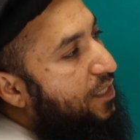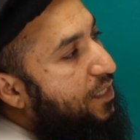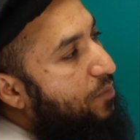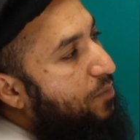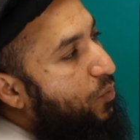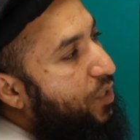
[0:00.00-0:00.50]

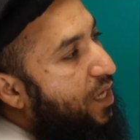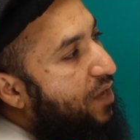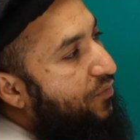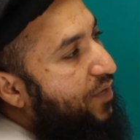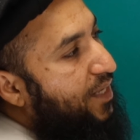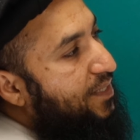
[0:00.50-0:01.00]
syllable we
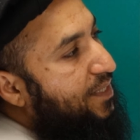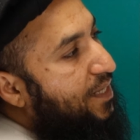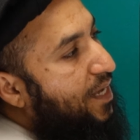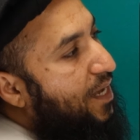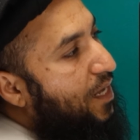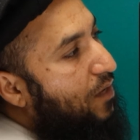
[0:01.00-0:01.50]
have is
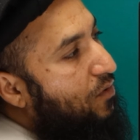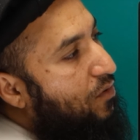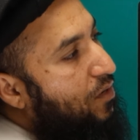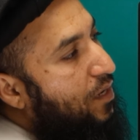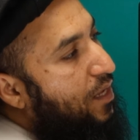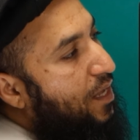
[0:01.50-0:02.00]
har,
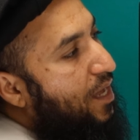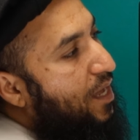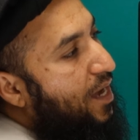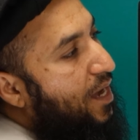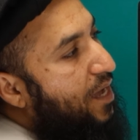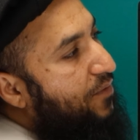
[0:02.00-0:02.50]

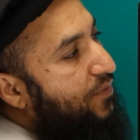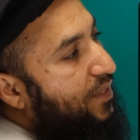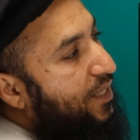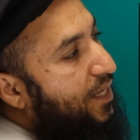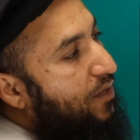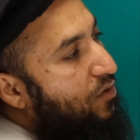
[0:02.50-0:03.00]
ha
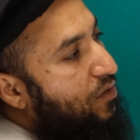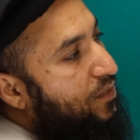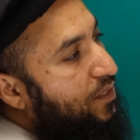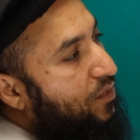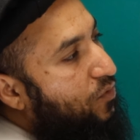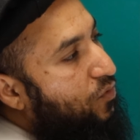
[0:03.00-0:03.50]
fatha ra
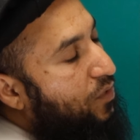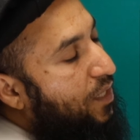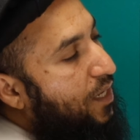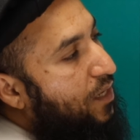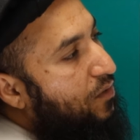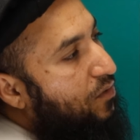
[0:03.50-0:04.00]
sukoon
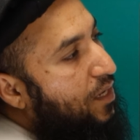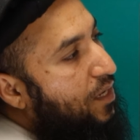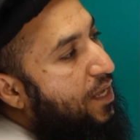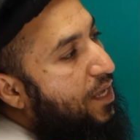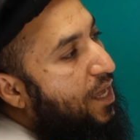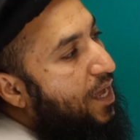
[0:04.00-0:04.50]
har.
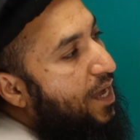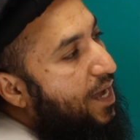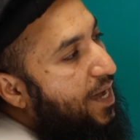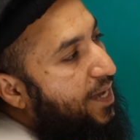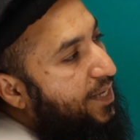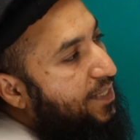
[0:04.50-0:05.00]

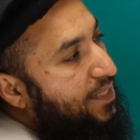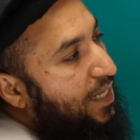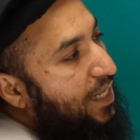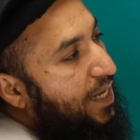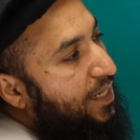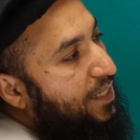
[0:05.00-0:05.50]
Ha is a
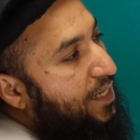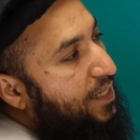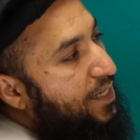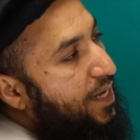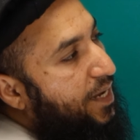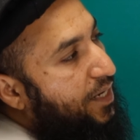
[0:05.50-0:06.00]
light
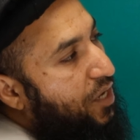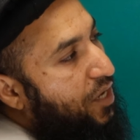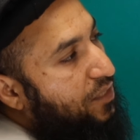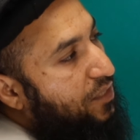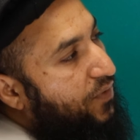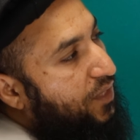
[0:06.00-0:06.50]
letter, it
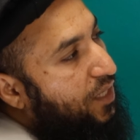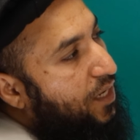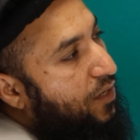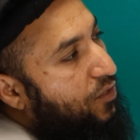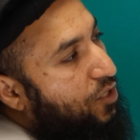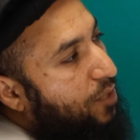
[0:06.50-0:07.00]
has
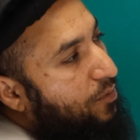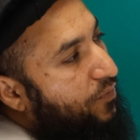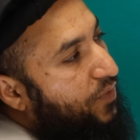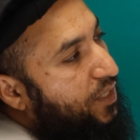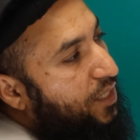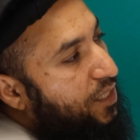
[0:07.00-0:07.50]
fatha on top
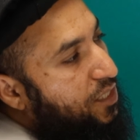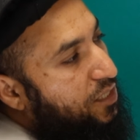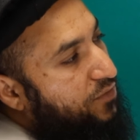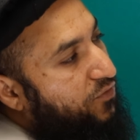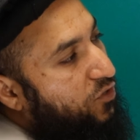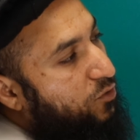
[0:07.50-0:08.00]
of it, it is
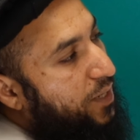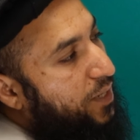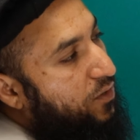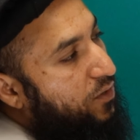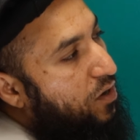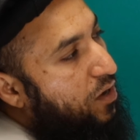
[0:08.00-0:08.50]
followed by
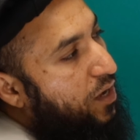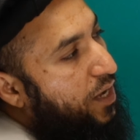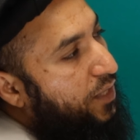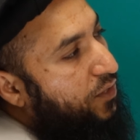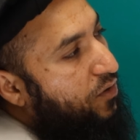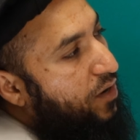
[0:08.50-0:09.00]
ra,
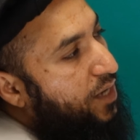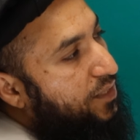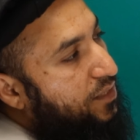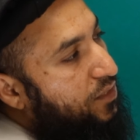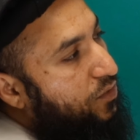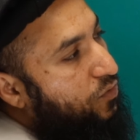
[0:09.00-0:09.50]
and ra has a
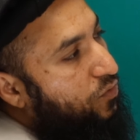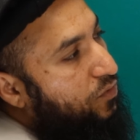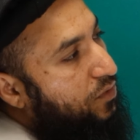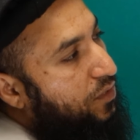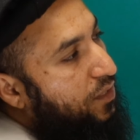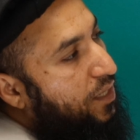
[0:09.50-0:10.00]
sukoon.
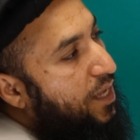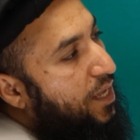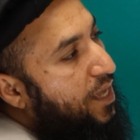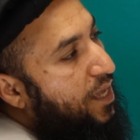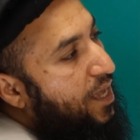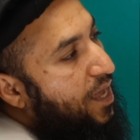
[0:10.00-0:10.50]

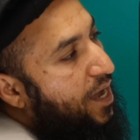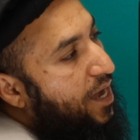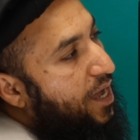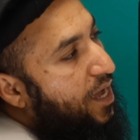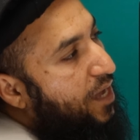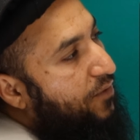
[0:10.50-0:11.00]

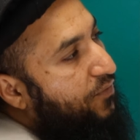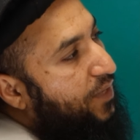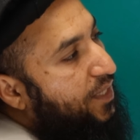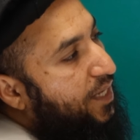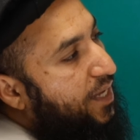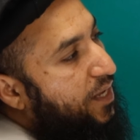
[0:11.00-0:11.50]
Ha
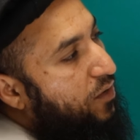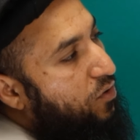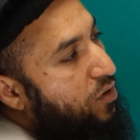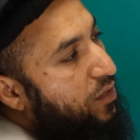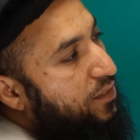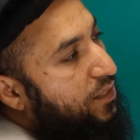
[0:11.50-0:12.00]
fatha ra
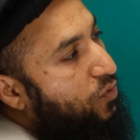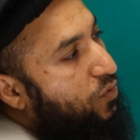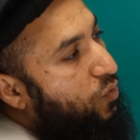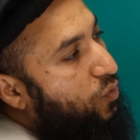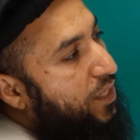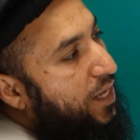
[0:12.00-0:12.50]

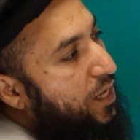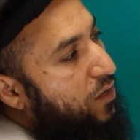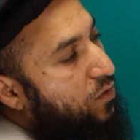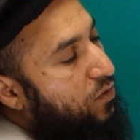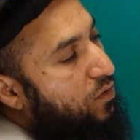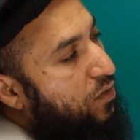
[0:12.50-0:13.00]
sukoon
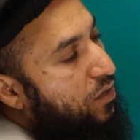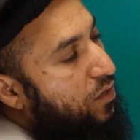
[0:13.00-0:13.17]
har,